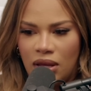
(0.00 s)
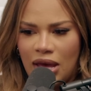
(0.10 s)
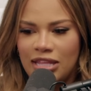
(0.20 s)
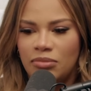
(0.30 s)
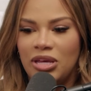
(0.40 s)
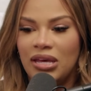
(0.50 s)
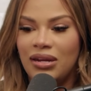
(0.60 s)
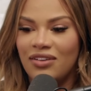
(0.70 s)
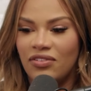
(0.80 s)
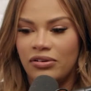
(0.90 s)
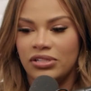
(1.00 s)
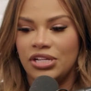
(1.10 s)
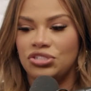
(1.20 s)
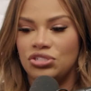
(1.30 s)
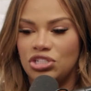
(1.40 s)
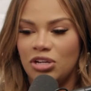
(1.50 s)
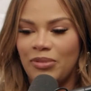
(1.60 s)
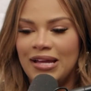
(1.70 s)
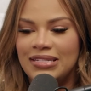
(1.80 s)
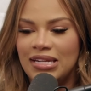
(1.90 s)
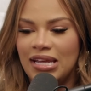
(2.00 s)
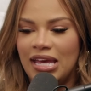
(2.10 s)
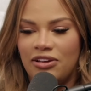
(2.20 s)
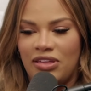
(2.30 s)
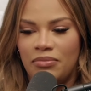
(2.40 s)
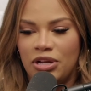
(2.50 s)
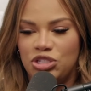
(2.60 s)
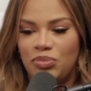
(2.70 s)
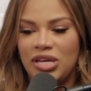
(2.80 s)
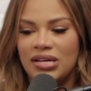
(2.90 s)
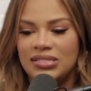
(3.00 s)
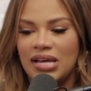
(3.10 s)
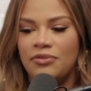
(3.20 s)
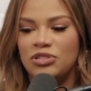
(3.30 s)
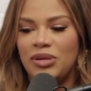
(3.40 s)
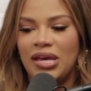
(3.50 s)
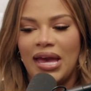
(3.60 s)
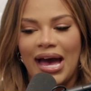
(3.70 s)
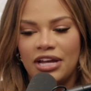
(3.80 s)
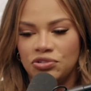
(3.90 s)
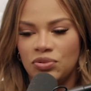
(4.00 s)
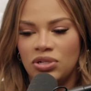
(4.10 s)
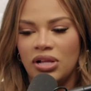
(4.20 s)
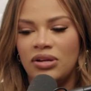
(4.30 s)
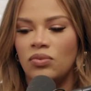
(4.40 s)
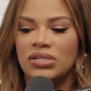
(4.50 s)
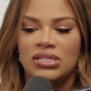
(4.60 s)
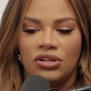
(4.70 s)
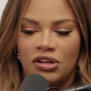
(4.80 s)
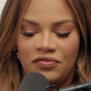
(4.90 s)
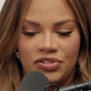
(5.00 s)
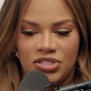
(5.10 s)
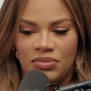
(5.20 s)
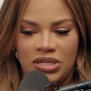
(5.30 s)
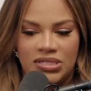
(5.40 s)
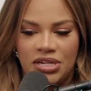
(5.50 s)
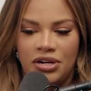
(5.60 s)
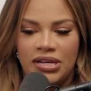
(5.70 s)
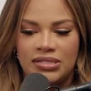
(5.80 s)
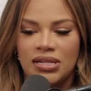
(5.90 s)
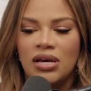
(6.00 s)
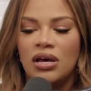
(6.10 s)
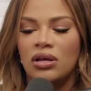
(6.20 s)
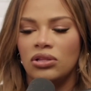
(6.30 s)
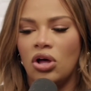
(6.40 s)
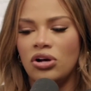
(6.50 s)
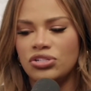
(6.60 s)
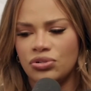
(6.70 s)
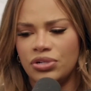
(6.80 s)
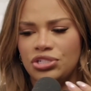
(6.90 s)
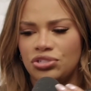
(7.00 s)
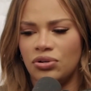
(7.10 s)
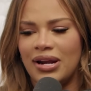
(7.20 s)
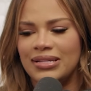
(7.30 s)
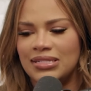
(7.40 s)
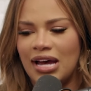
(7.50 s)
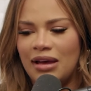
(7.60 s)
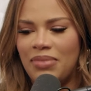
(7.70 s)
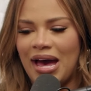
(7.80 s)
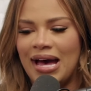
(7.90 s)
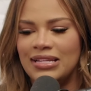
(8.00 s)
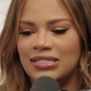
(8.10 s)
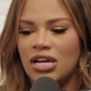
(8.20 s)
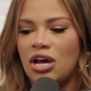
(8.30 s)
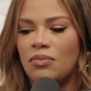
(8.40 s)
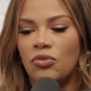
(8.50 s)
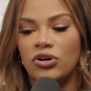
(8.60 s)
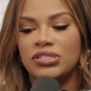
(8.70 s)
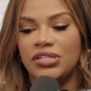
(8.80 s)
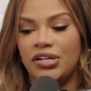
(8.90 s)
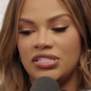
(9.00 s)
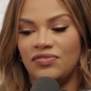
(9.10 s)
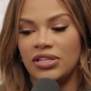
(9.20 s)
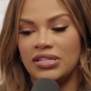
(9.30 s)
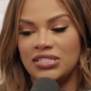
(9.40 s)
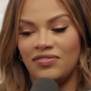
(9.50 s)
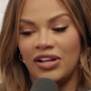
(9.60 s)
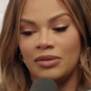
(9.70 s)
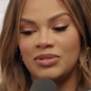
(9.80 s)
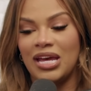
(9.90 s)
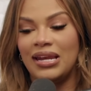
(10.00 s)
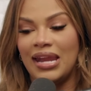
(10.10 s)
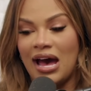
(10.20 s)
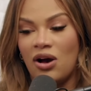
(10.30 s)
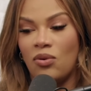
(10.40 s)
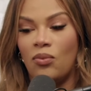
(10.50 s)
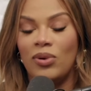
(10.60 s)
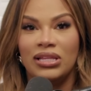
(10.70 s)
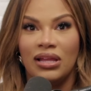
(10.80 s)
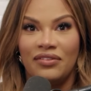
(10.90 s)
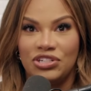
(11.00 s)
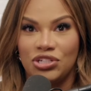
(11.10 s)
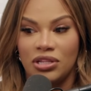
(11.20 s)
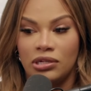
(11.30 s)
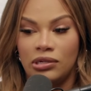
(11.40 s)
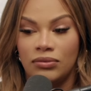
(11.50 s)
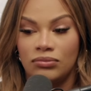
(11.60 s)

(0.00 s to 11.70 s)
At the beginning of our relationship, I didn't care that much because I was being casual and wasn't looking for something serious. Long story short, as time passed, more serious feelings developed, and now we love each other.